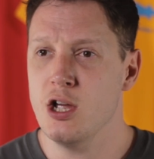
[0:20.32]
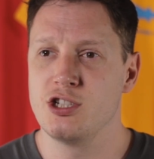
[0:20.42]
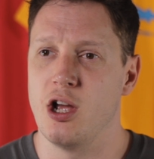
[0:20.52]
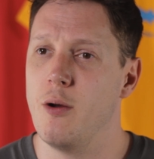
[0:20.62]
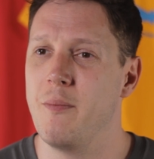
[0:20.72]

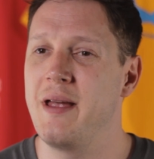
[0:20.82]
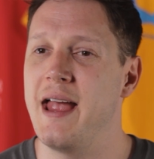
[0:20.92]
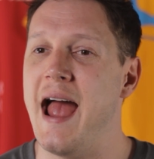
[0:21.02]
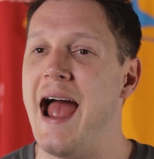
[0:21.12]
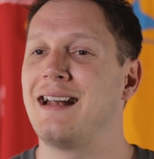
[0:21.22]
So,
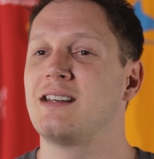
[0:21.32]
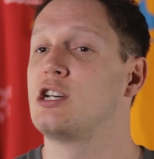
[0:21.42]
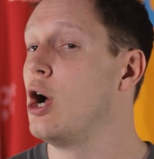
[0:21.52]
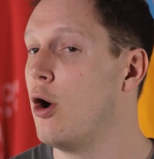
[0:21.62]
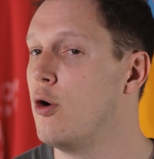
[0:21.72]
Mia and
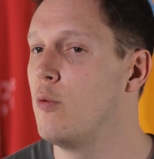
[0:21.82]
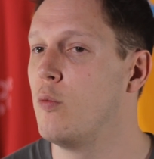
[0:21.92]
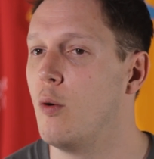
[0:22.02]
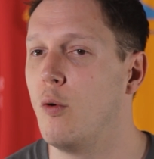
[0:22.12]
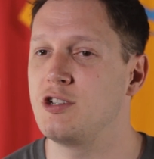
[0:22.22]
co
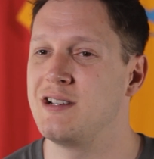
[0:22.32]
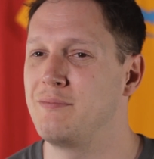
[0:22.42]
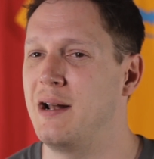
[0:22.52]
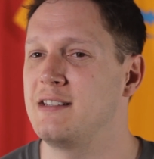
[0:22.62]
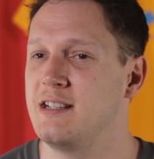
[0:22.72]
were watching
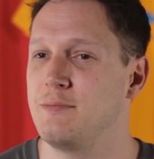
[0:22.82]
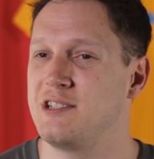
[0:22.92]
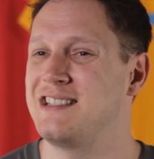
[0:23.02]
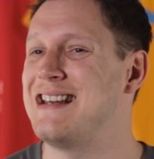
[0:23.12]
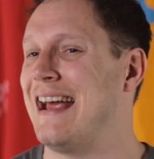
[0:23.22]
Blacktip
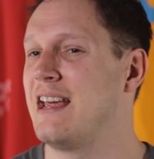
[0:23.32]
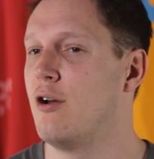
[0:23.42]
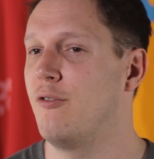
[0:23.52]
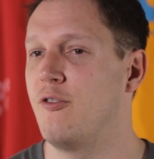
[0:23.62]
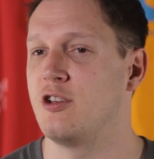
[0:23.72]
snacking
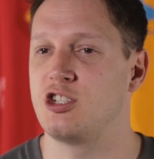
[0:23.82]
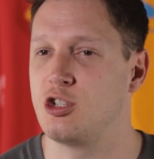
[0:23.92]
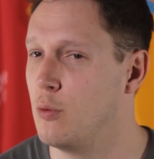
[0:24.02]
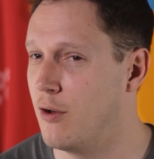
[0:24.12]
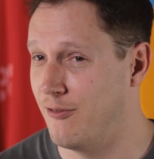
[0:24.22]
off a
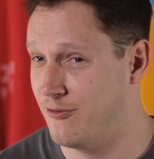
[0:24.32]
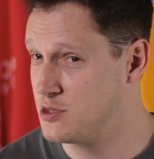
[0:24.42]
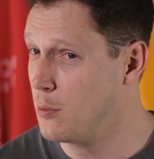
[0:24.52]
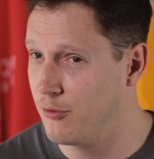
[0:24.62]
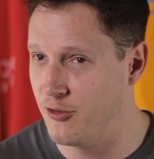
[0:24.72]
school of
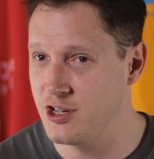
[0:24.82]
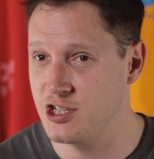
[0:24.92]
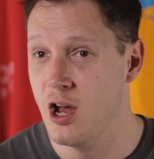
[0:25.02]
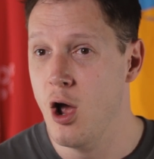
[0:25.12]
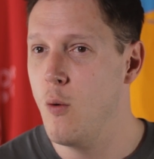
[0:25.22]
small
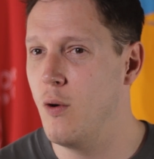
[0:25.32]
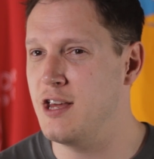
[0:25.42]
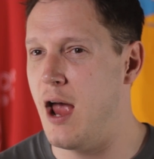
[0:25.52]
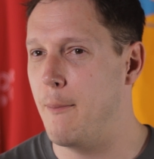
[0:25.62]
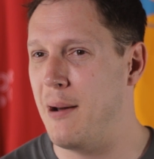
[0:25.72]
fish when,
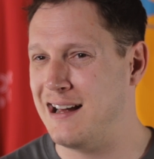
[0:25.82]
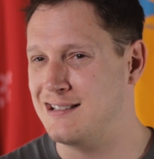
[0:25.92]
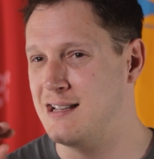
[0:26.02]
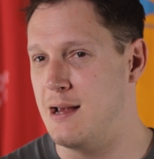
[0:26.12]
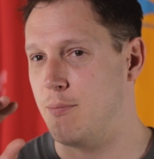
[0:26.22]

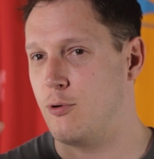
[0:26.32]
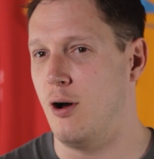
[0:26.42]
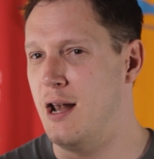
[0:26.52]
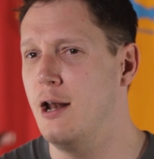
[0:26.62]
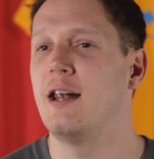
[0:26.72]
Blacktip
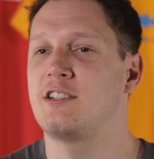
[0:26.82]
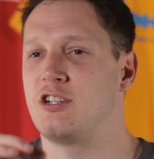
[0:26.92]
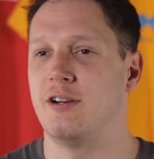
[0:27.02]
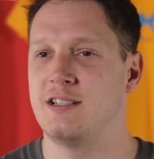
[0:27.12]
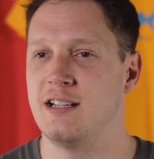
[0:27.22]
got a little
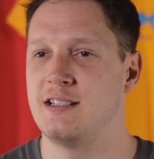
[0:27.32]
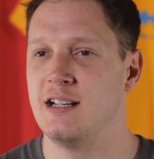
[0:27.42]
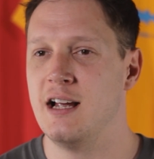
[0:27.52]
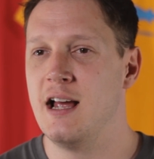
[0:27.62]
excited